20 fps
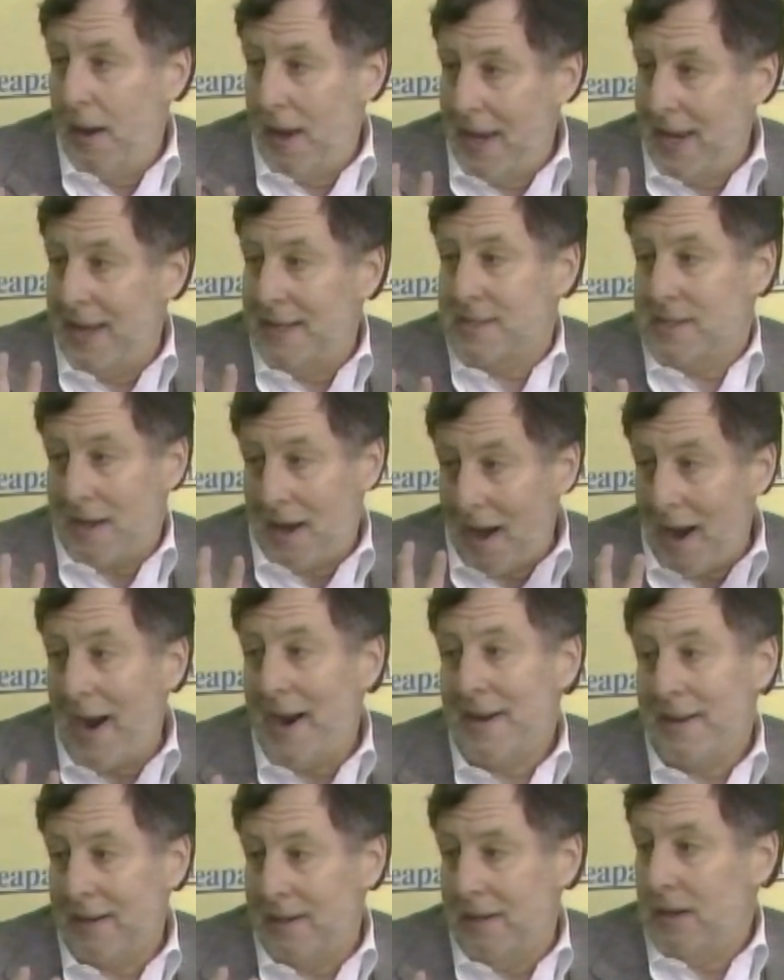It's
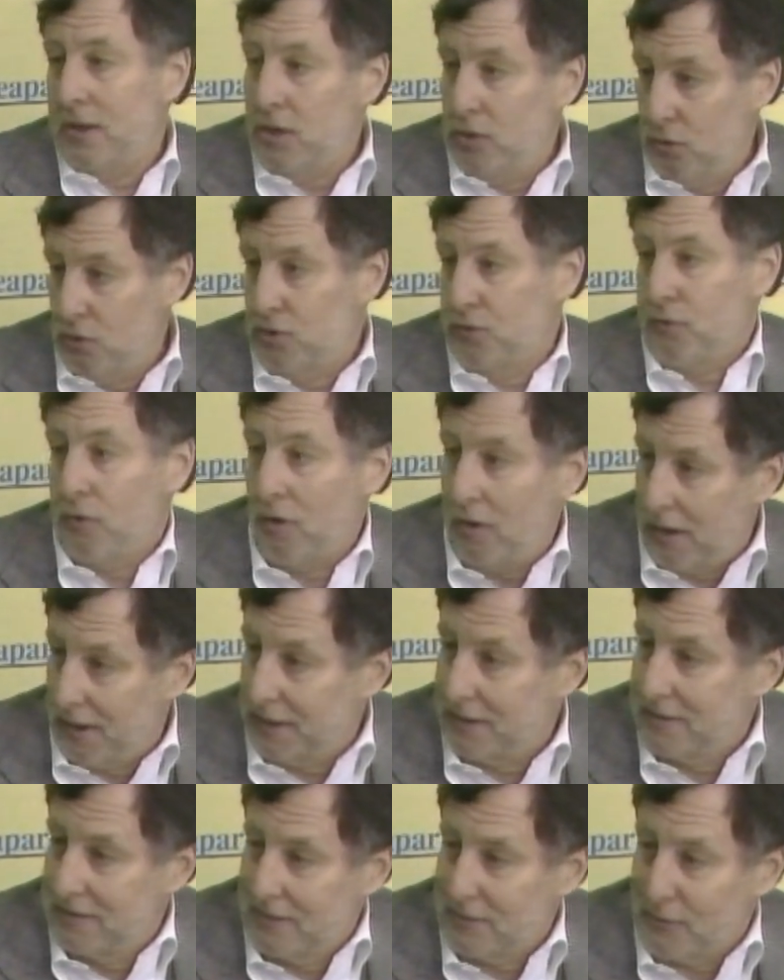hiding a huge
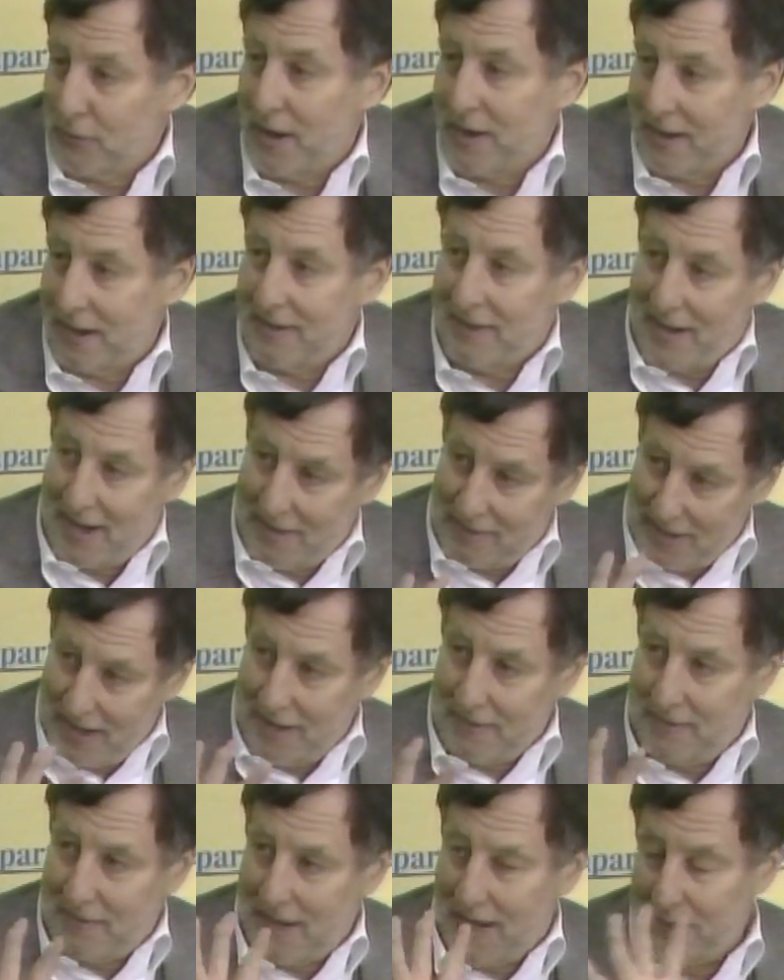fraud, right?
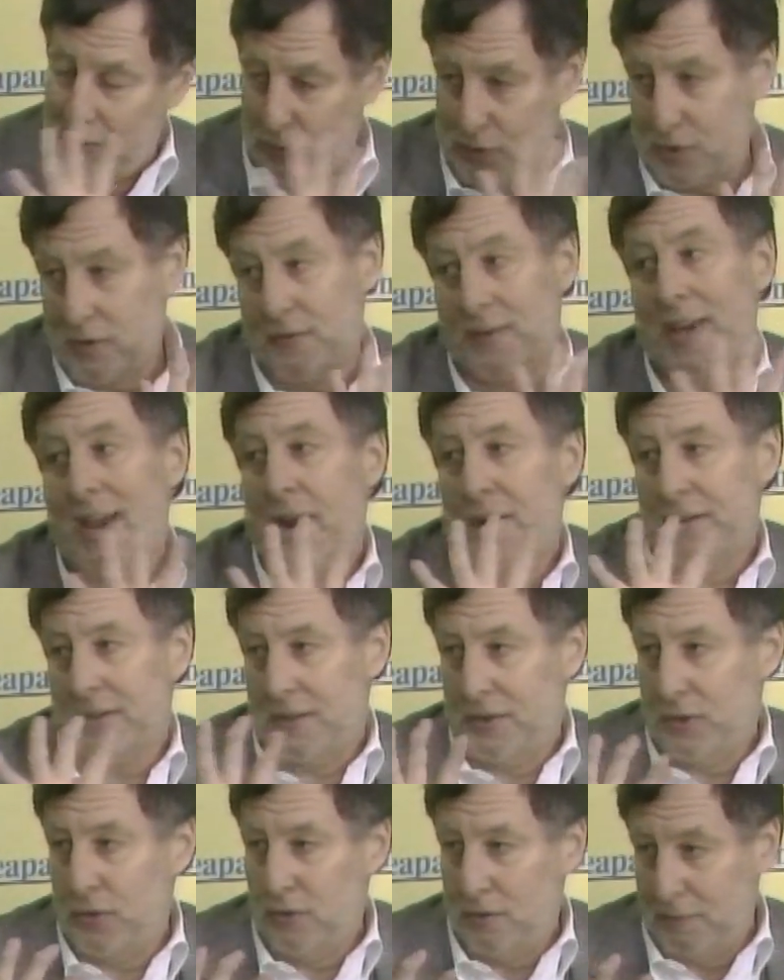And they're sort of counting
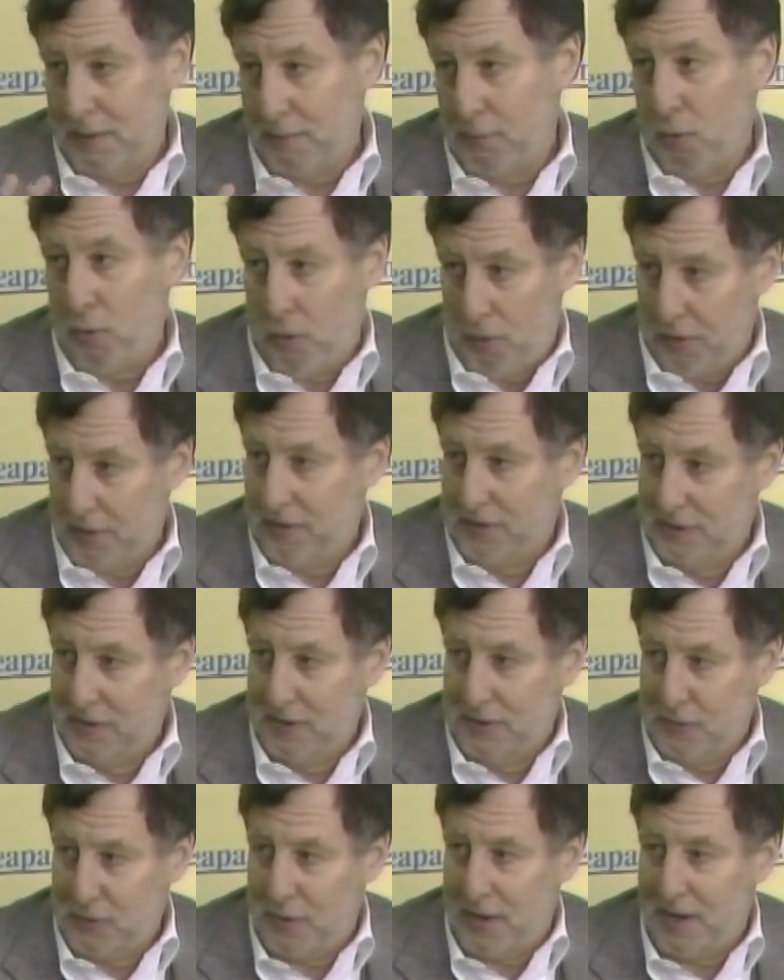on you to be bored,
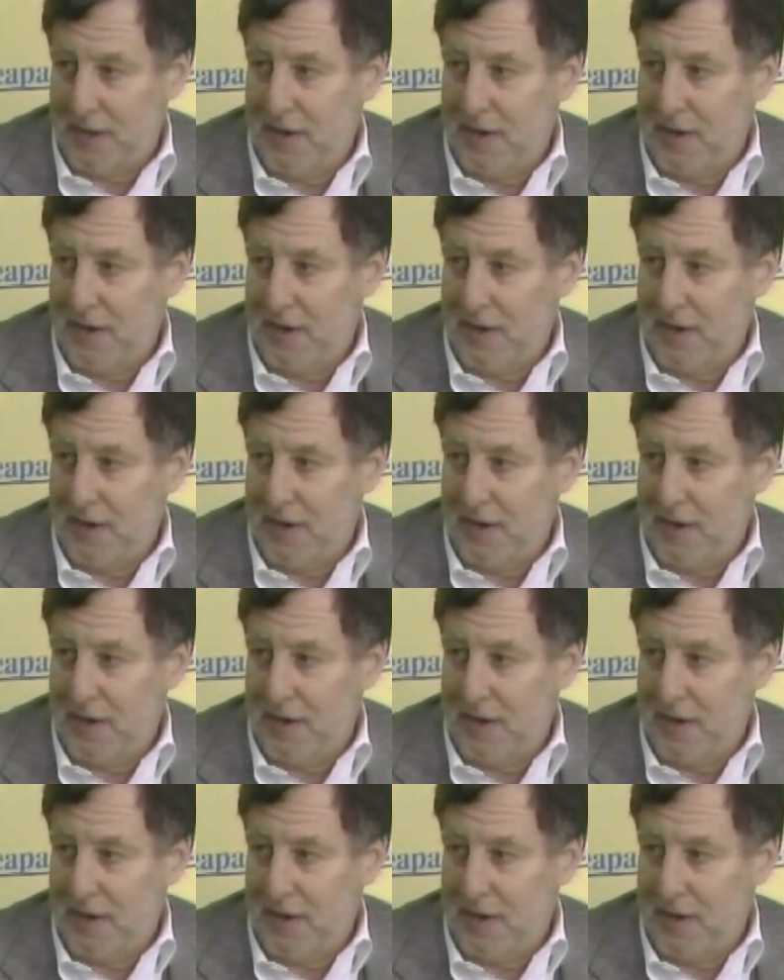right?